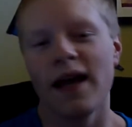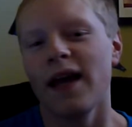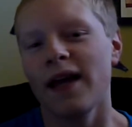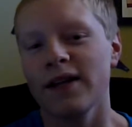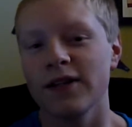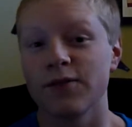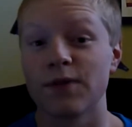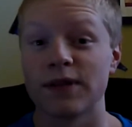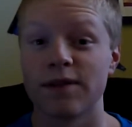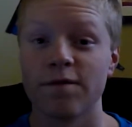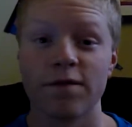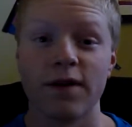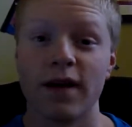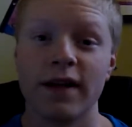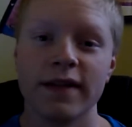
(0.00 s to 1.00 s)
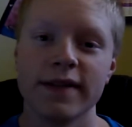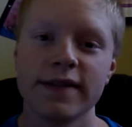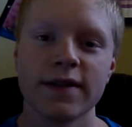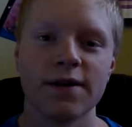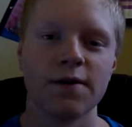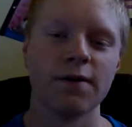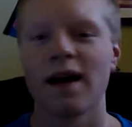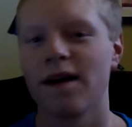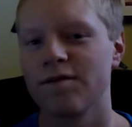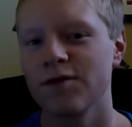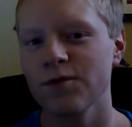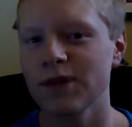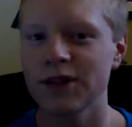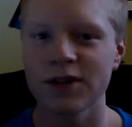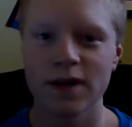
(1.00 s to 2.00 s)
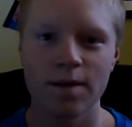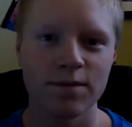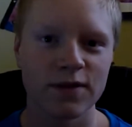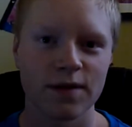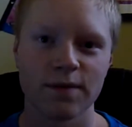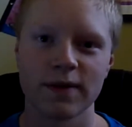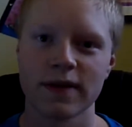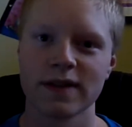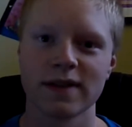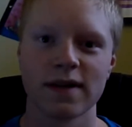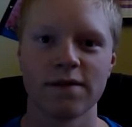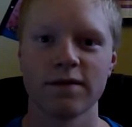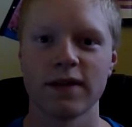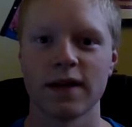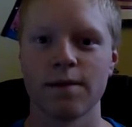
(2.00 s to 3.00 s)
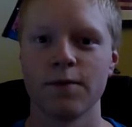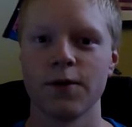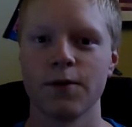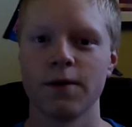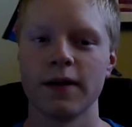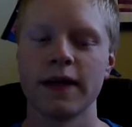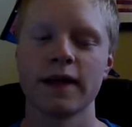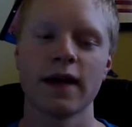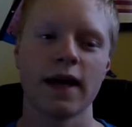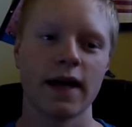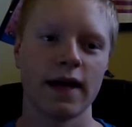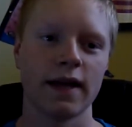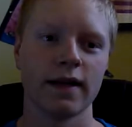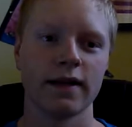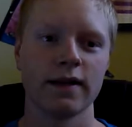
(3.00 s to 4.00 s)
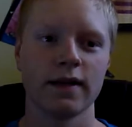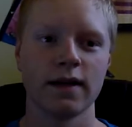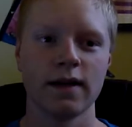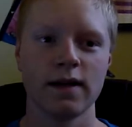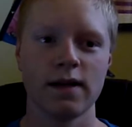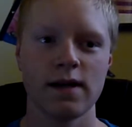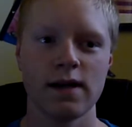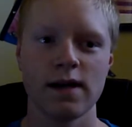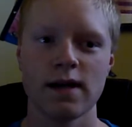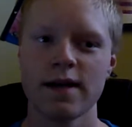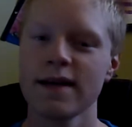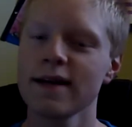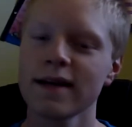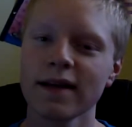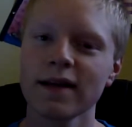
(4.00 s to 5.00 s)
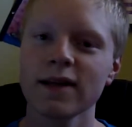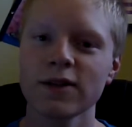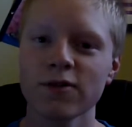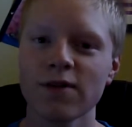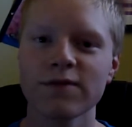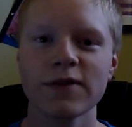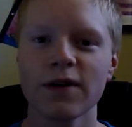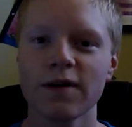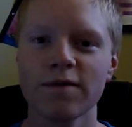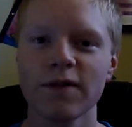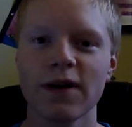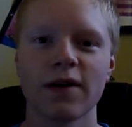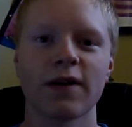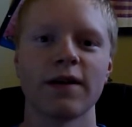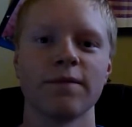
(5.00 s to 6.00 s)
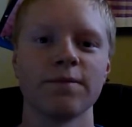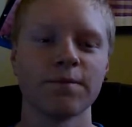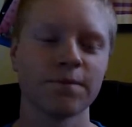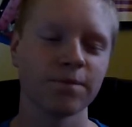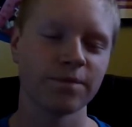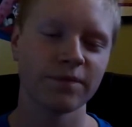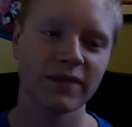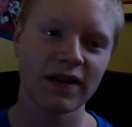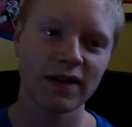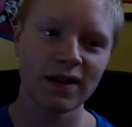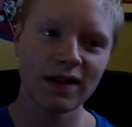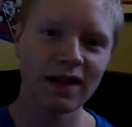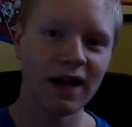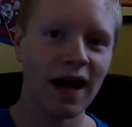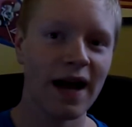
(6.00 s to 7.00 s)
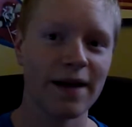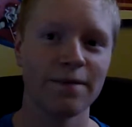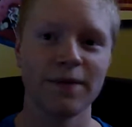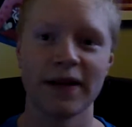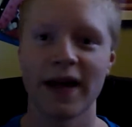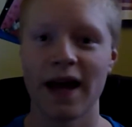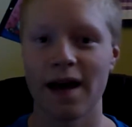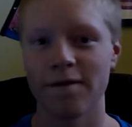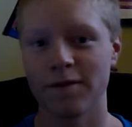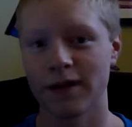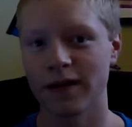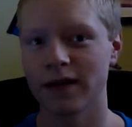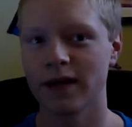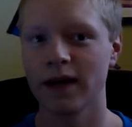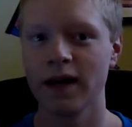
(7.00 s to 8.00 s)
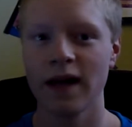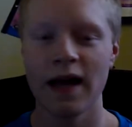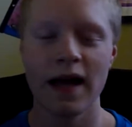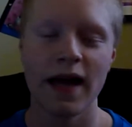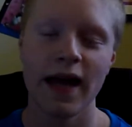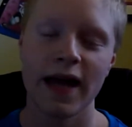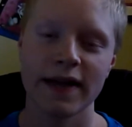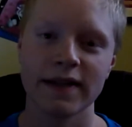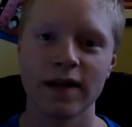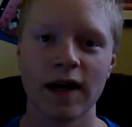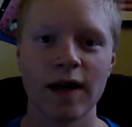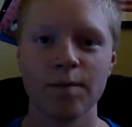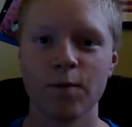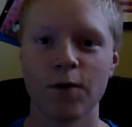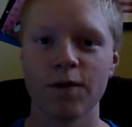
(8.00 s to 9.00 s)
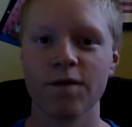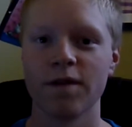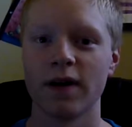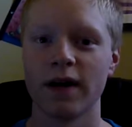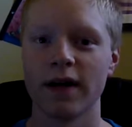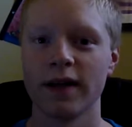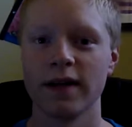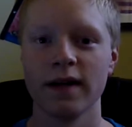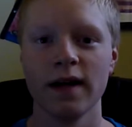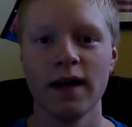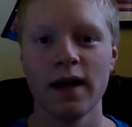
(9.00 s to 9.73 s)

it just wasn't fun. So I've switched up some of the stuff that I'm doing, and so I've started vlogging. I've been having a ton more fun